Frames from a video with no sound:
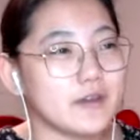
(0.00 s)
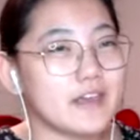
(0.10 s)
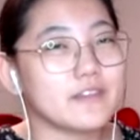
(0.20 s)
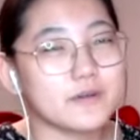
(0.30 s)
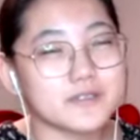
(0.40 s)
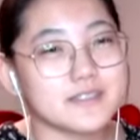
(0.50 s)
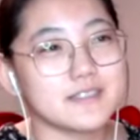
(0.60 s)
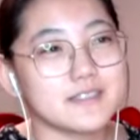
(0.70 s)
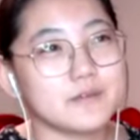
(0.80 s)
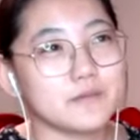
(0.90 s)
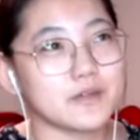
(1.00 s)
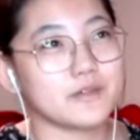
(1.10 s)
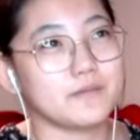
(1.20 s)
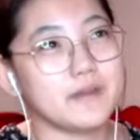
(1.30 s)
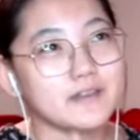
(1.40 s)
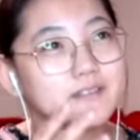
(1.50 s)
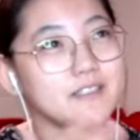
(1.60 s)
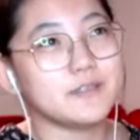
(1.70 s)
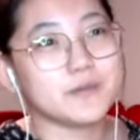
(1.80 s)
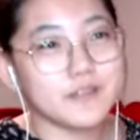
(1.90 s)
And there was a scene where the male
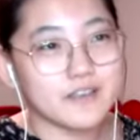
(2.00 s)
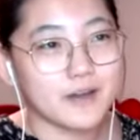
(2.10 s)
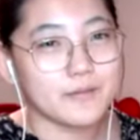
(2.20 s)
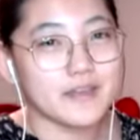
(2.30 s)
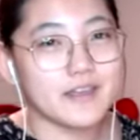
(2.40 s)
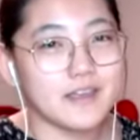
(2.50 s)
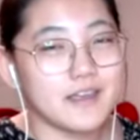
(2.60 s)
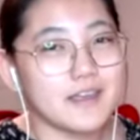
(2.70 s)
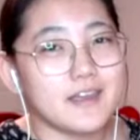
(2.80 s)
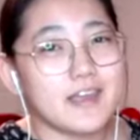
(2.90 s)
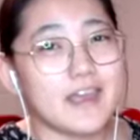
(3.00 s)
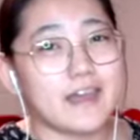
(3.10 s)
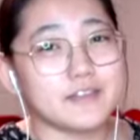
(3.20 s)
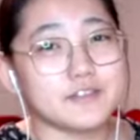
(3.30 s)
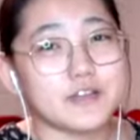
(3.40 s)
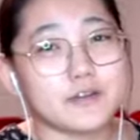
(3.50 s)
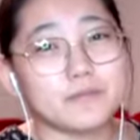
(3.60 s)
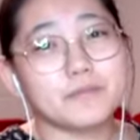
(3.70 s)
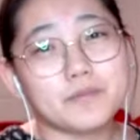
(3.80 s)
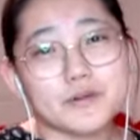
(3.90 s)
lead would come in and try to
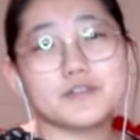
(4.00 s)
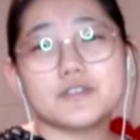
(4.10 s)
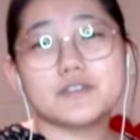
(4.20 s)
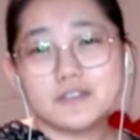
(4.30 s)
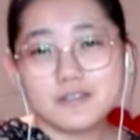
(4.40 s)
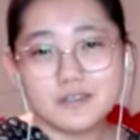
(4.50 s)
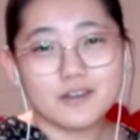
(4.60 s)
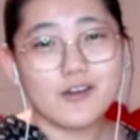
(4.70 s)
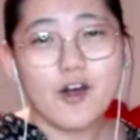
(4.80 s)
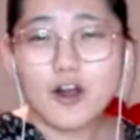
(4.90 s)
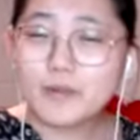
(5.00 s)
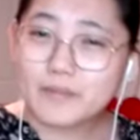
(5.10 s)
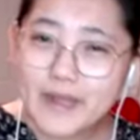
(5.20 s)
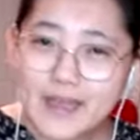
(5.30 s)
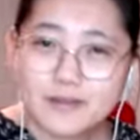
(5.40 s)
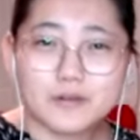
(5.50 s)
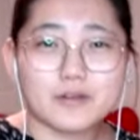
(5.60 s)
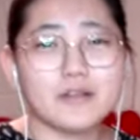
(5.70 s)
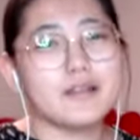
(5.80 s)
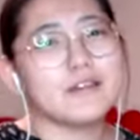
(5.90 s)
push the car back or
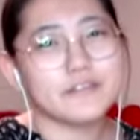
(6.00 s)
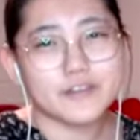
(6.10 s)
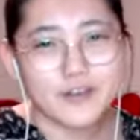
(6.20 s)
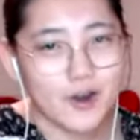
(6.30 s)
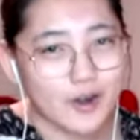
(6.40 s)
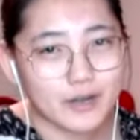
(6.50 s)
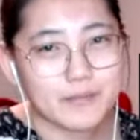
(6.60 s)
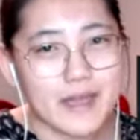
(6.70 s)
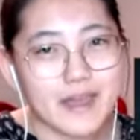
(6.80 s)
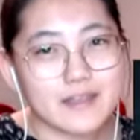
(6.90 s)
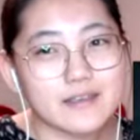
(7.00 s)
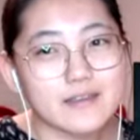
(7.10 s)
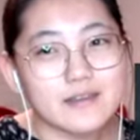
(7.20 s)
lift the car back